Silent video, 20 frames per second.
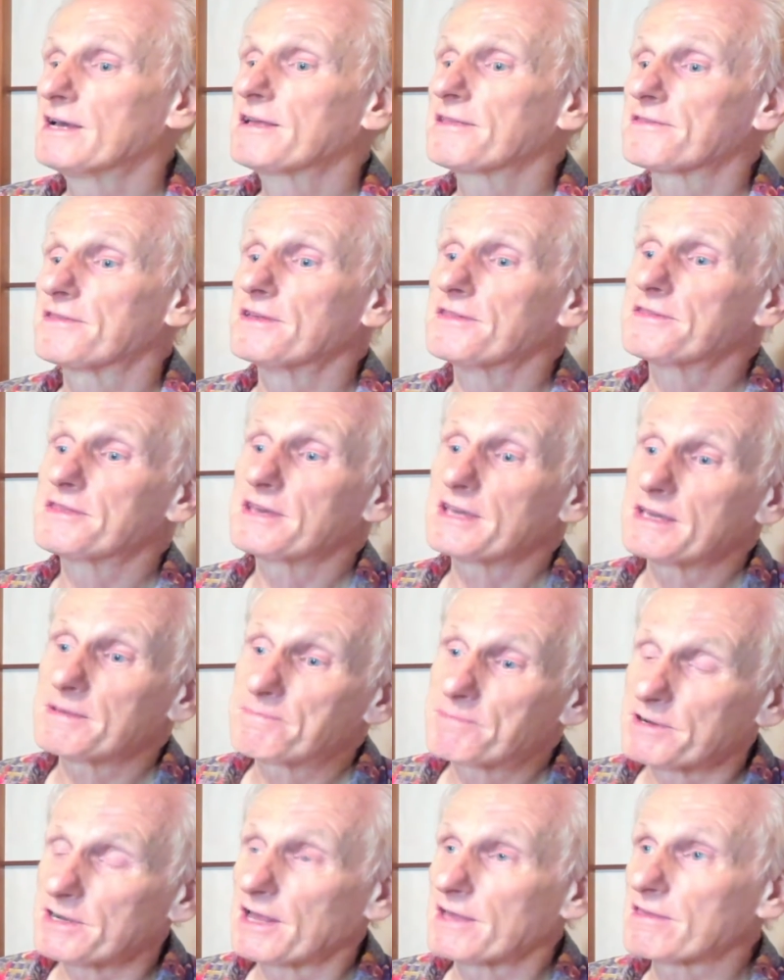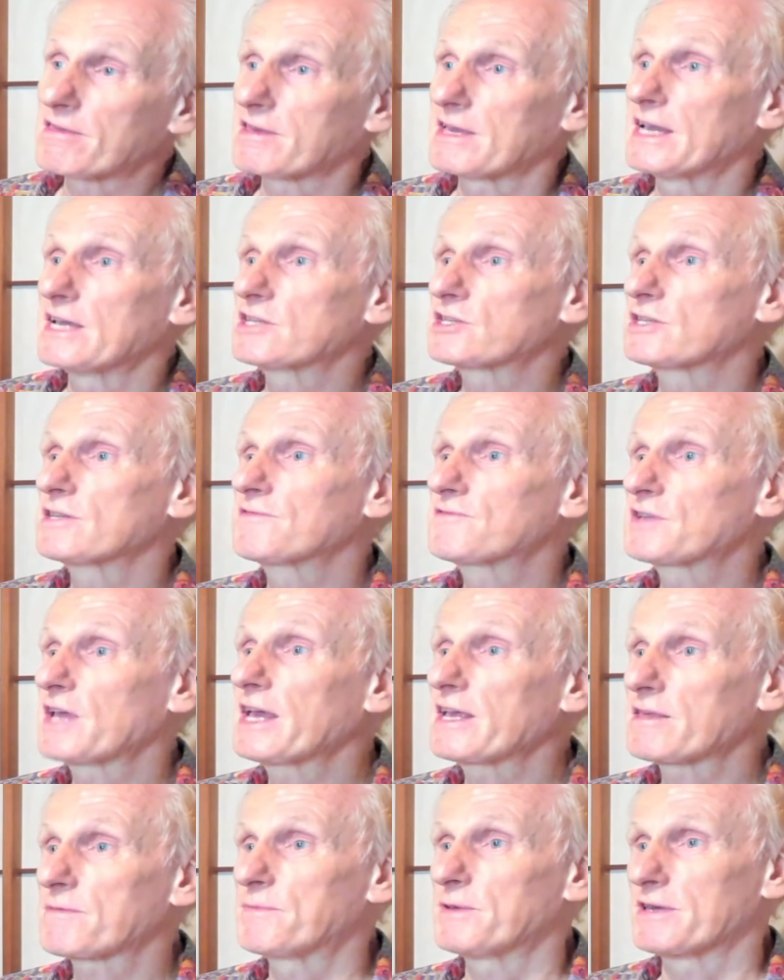than the pronunciation of
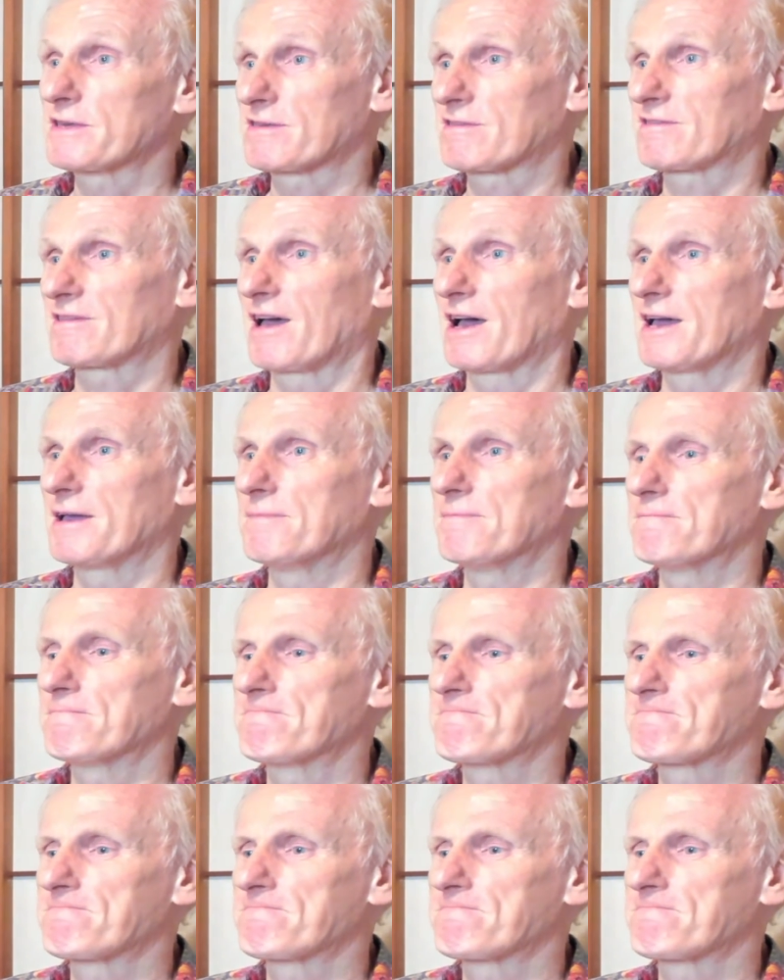Shakespeare's time.